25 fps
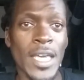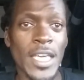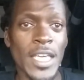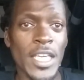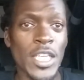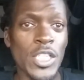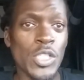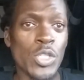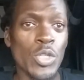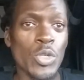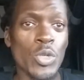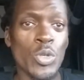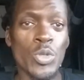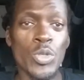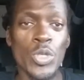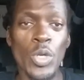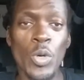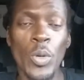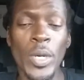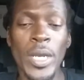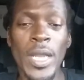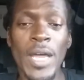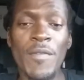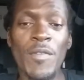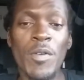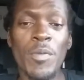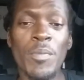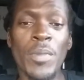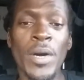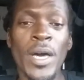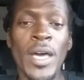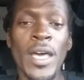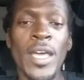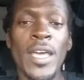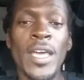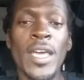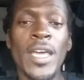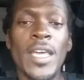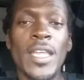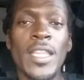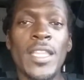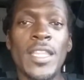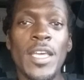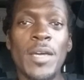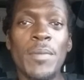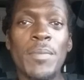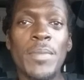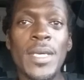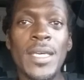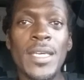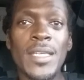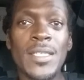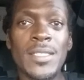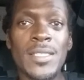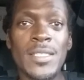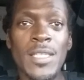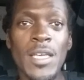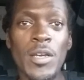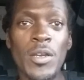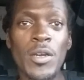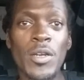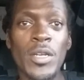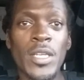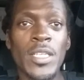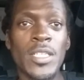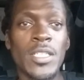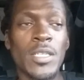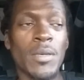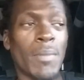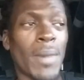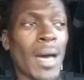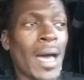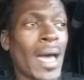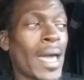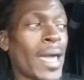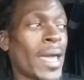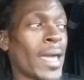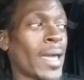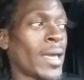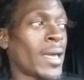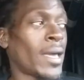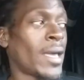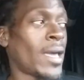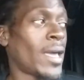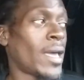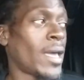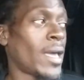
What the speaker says: issues or whatever, but they're being suckered into buying